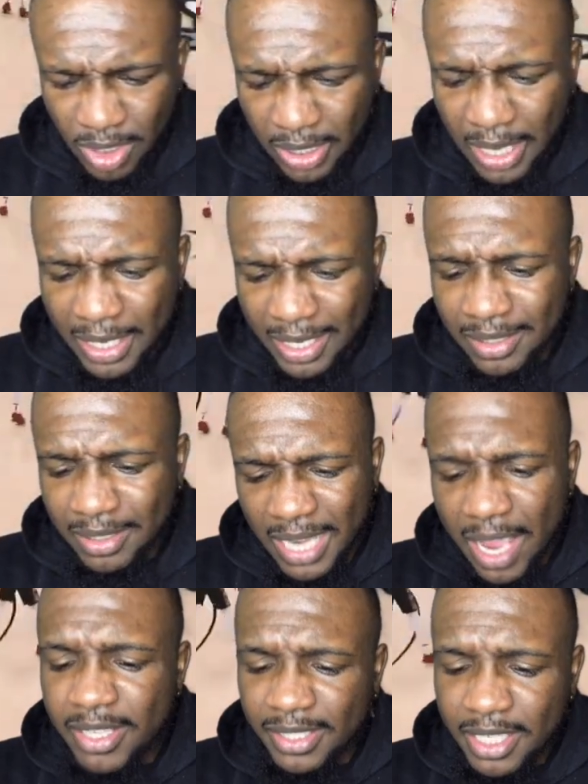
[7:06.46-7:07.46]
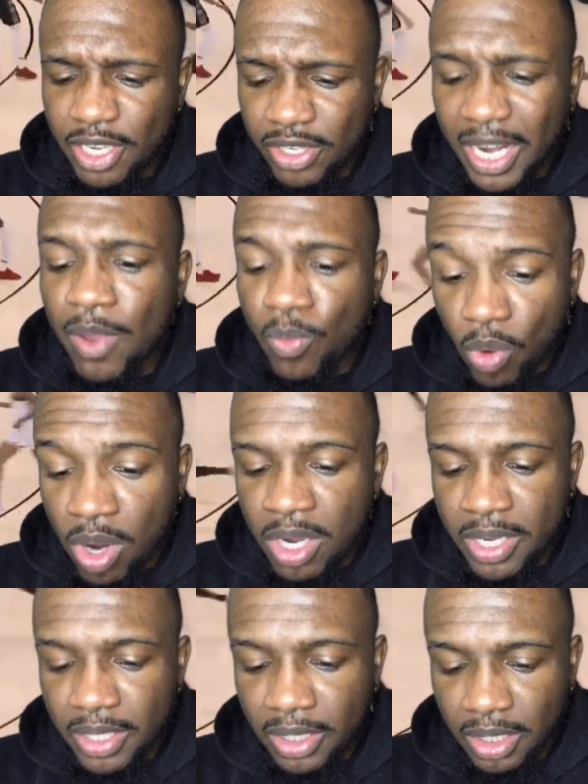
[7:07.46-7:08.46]
Like they still, they
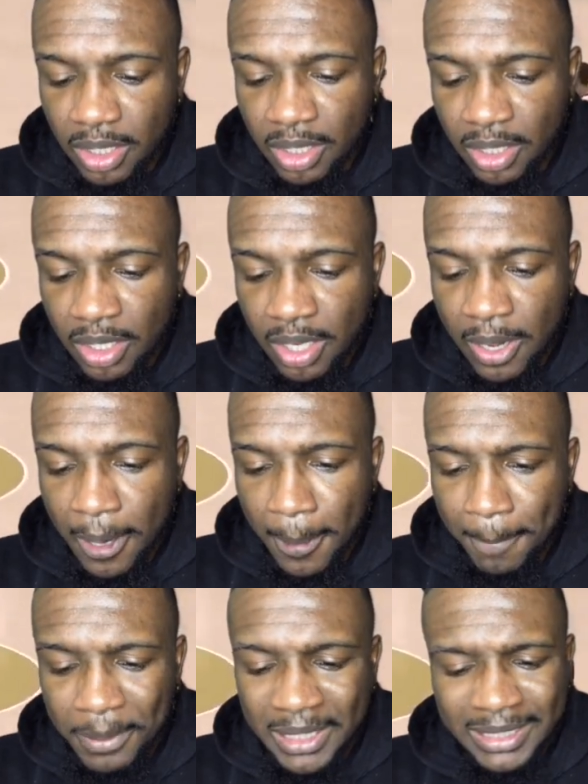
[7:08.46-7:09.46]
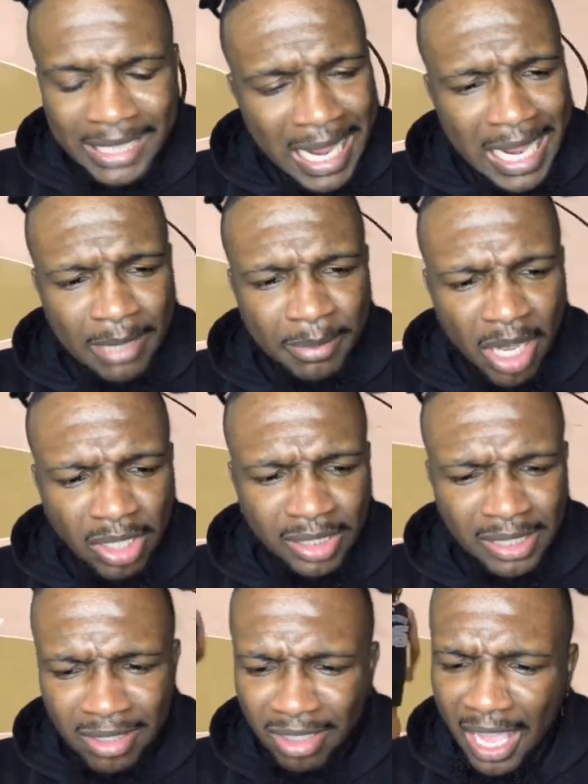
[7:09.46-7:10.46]
won. But damn, y'all
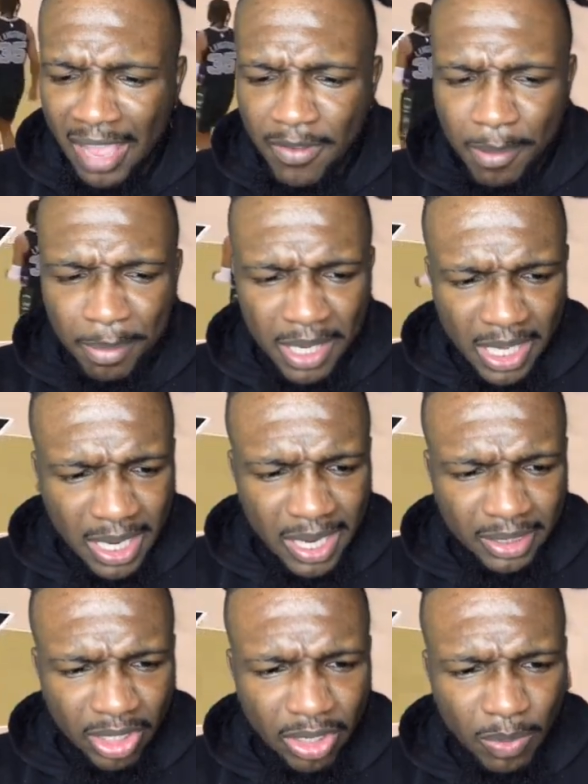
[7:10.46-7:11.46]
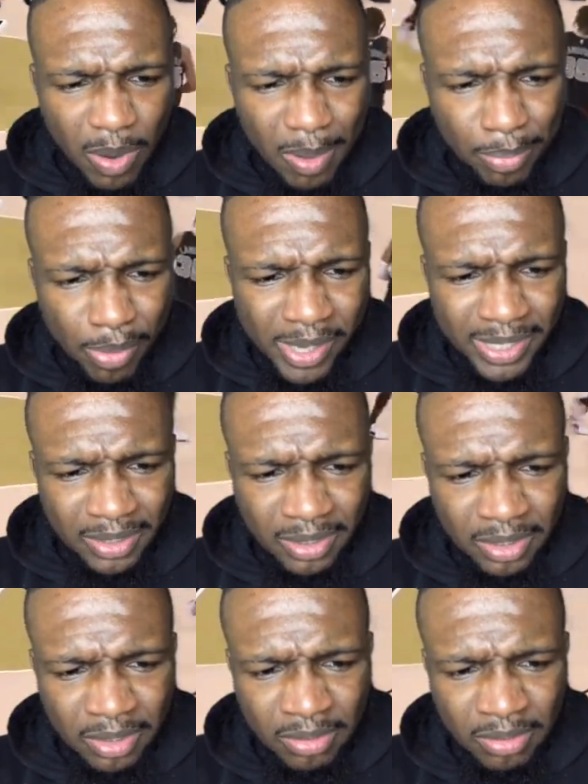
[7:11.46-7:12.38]
still gave up 131 points.